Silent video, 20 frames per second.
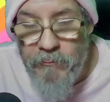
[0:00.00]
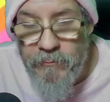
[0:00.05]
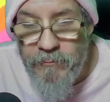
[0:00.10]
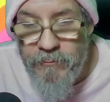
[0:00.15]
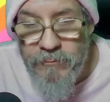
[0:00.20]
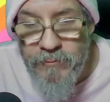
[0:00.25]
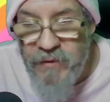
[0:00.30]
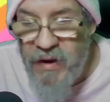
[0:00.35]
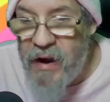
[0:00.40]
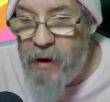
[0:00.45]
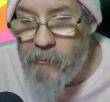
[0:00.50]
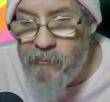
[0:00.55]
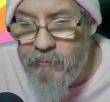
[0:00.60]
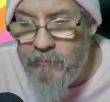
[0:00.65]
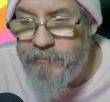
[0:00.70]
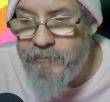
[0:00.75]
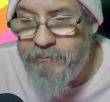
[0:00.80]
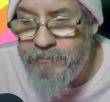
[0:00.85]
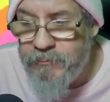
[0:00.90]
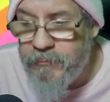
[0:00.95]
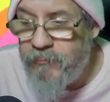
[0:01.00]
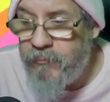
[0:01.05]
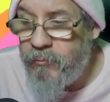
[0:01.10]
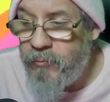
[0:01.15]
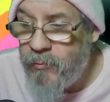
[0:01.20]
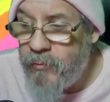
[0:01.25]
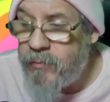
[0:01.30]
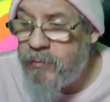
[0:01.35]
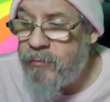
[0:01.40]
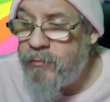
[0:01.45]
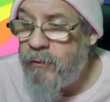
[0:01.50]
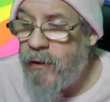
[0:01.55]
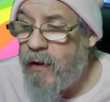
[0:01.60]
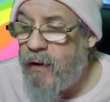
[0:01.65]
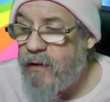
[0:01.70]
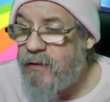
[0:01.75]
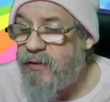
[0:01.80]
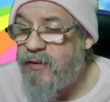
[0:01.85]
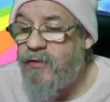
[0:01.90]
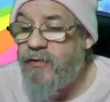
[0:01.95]
Yeah, it's
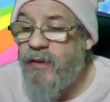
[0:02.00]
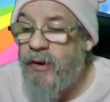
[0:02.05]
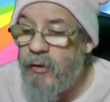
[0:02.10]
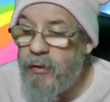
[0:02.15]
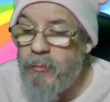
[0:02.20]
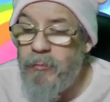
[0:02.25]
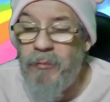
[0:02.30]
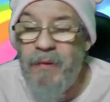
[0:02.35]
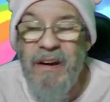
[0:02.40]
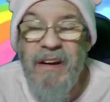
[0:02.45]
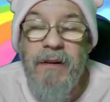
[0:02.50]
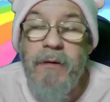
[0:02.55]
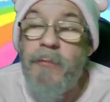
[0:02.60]
just very mid.